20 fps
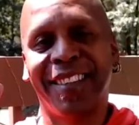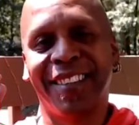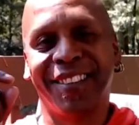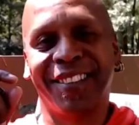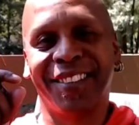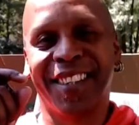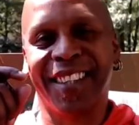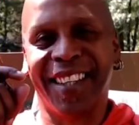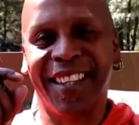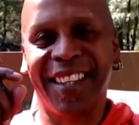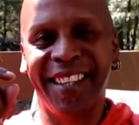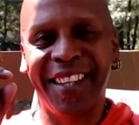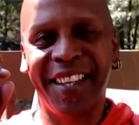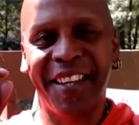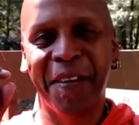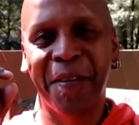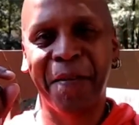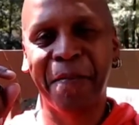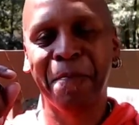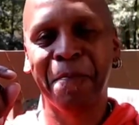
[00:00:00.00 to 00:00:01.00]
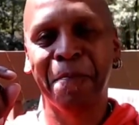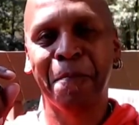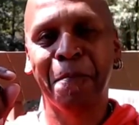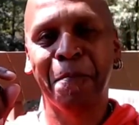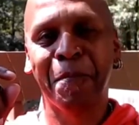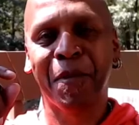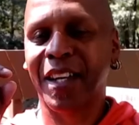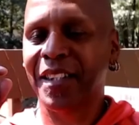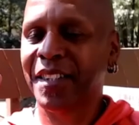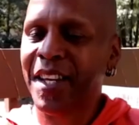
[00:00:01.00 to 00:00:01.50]
Okay?
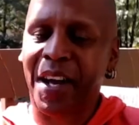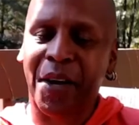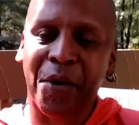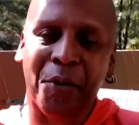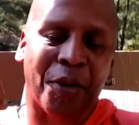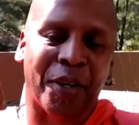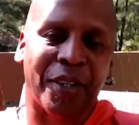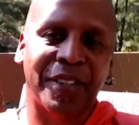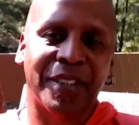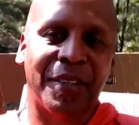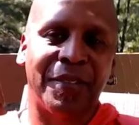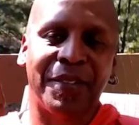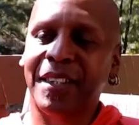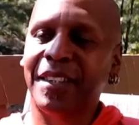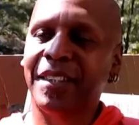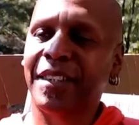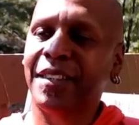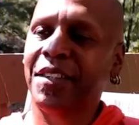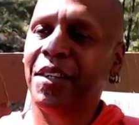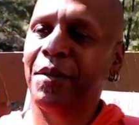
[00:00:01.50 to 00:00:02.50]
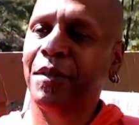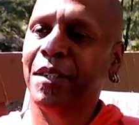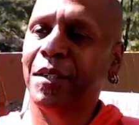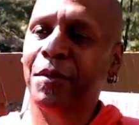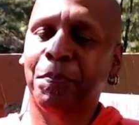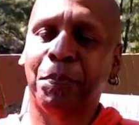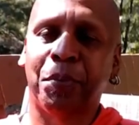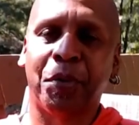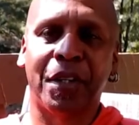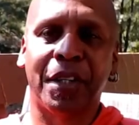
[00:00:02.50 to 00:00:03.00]
That's how it works. I'm just, you know, I'm
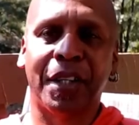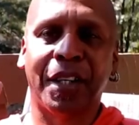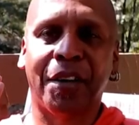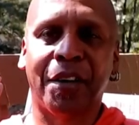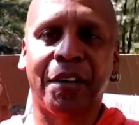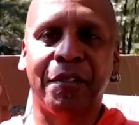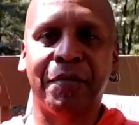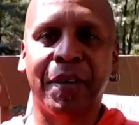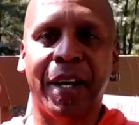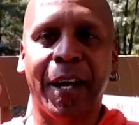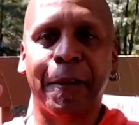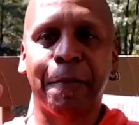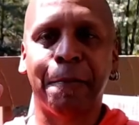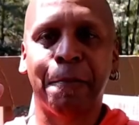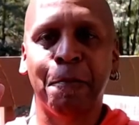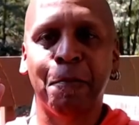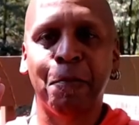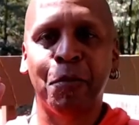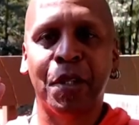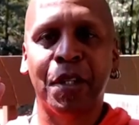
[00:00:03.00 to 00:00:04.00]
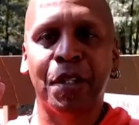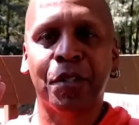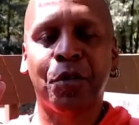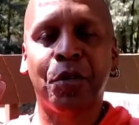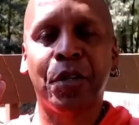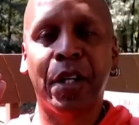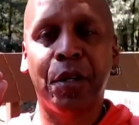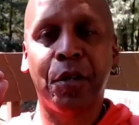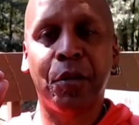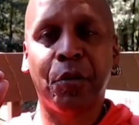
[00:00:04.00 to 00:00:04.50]
just pulling the curtain back.
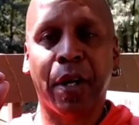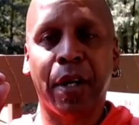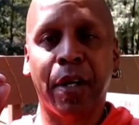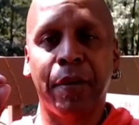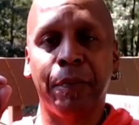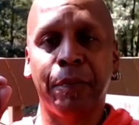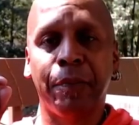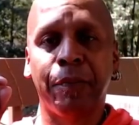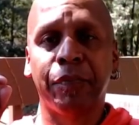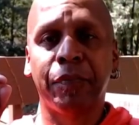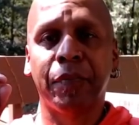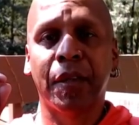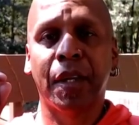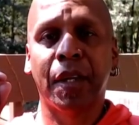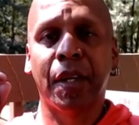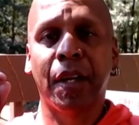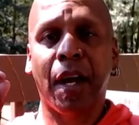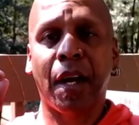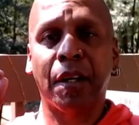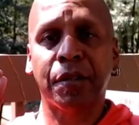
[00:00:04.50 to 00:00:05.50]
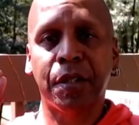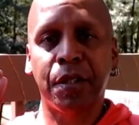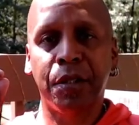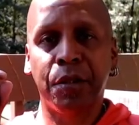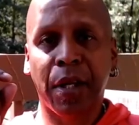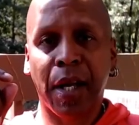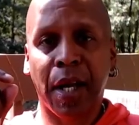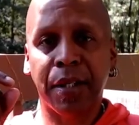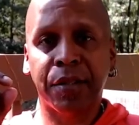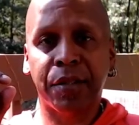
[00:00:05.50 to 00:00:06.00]
So anyway, I'll see
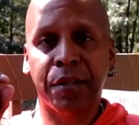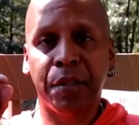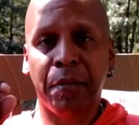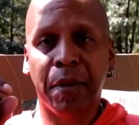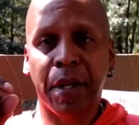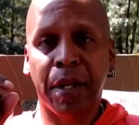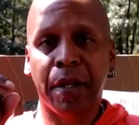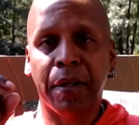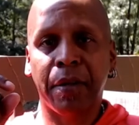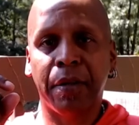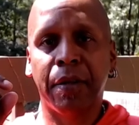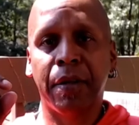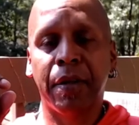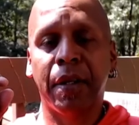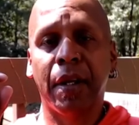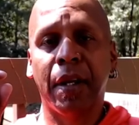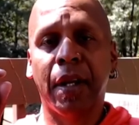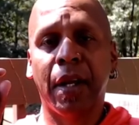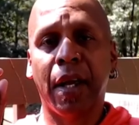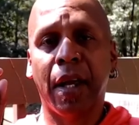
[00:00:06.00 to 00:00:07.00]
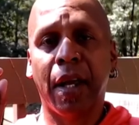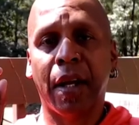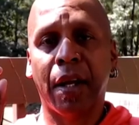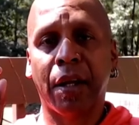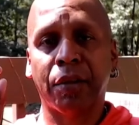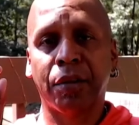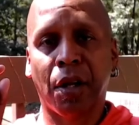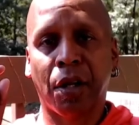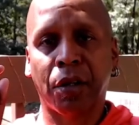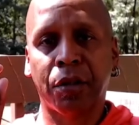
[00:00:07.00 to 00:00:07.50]
you guys in a minute and
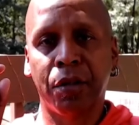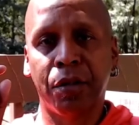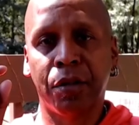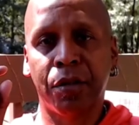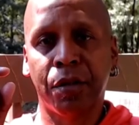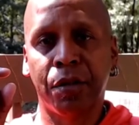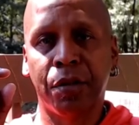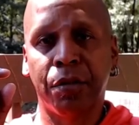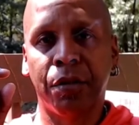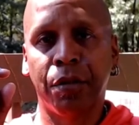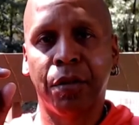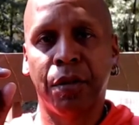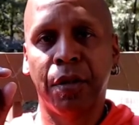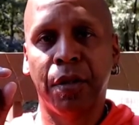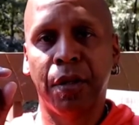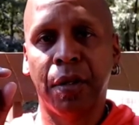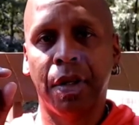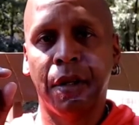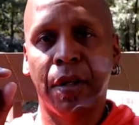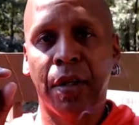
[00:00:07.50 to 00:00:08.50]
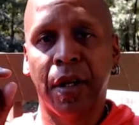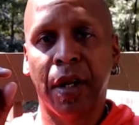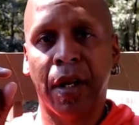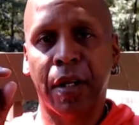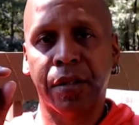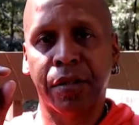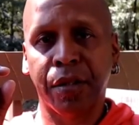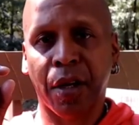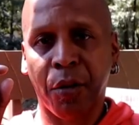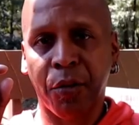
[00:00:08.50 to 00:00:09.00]
I'll talk to you soon.
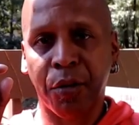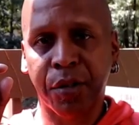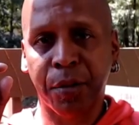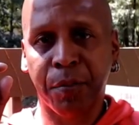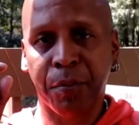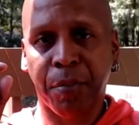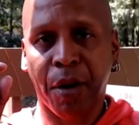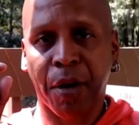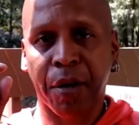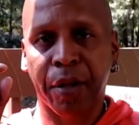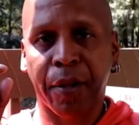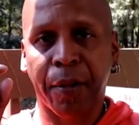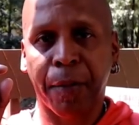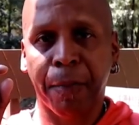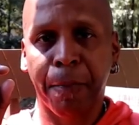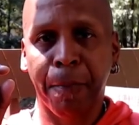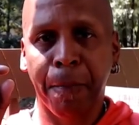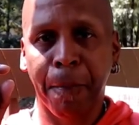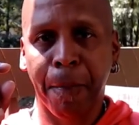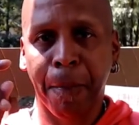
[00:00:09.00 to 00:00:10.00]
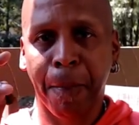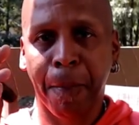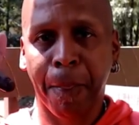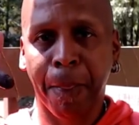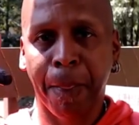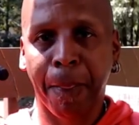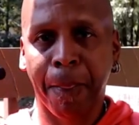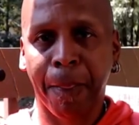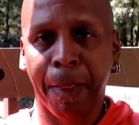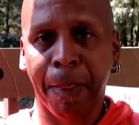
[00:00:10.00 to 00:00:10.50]
And as always in party,
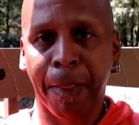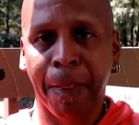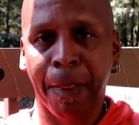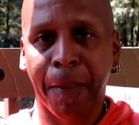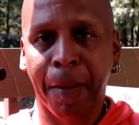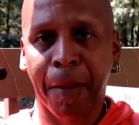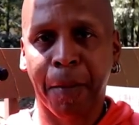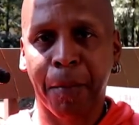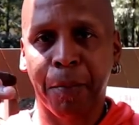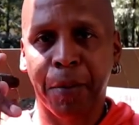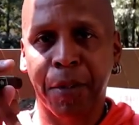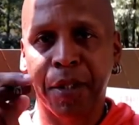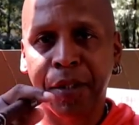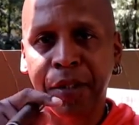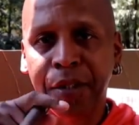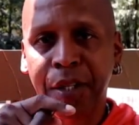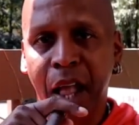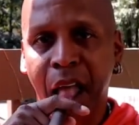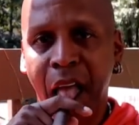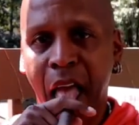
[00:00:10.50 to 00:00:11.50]
peace.